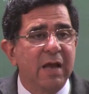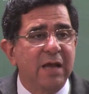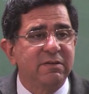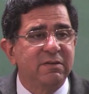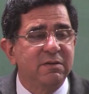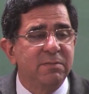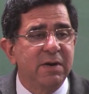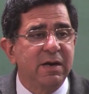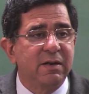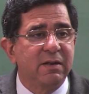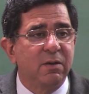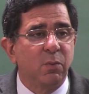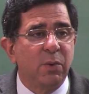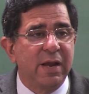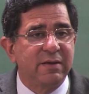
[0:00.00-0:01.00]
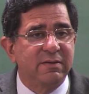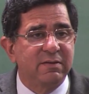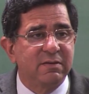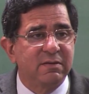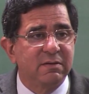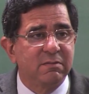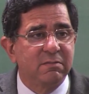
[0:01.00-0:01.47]
estimate the
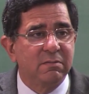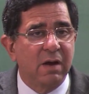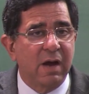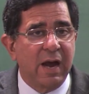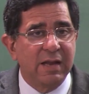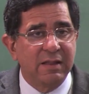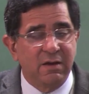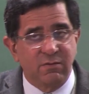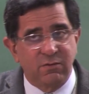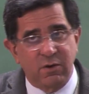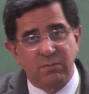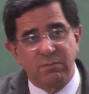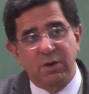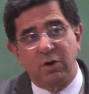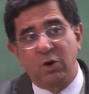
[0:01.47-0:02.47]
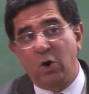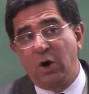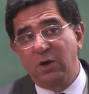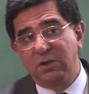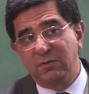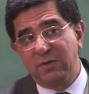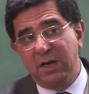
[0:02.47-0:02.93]
waste either from the
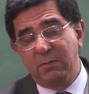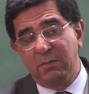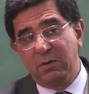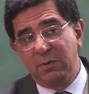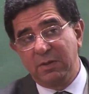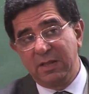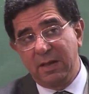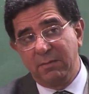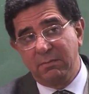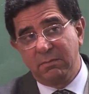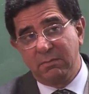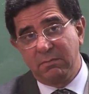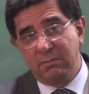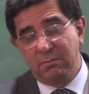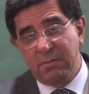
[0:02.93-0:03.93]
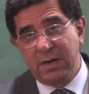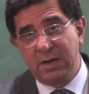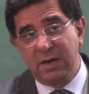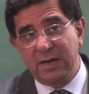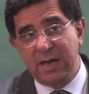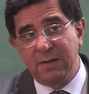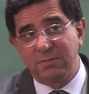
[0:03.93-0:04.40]
records available with them
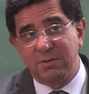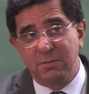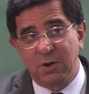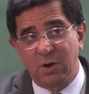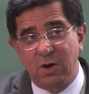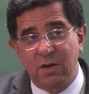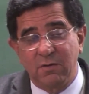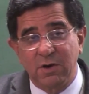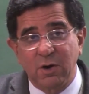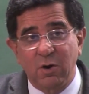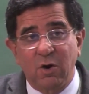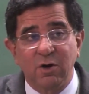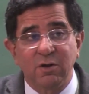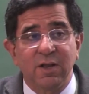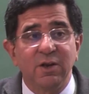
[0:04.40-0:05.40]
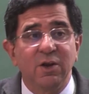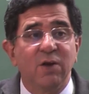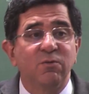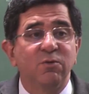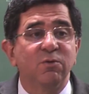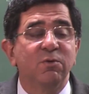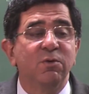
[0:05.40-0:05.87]
many a times they may not have a record, then you
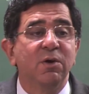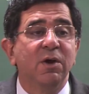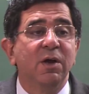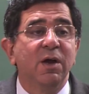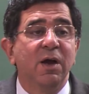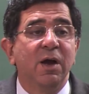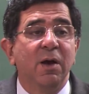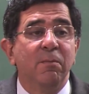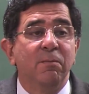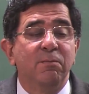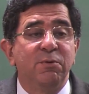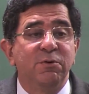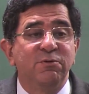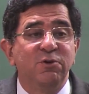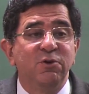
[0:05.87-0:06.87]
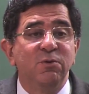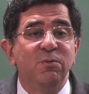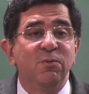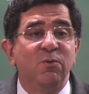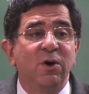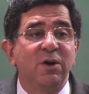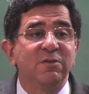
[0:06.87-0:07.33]
have to
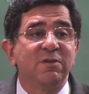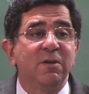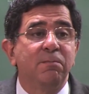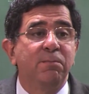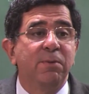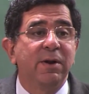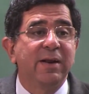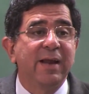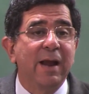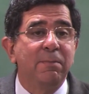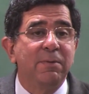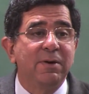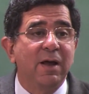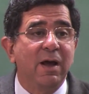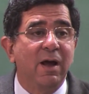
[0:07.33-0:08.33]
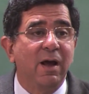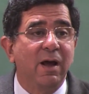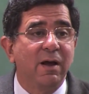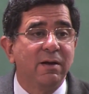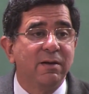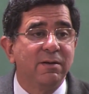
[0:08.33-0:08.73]
presume what is the per capita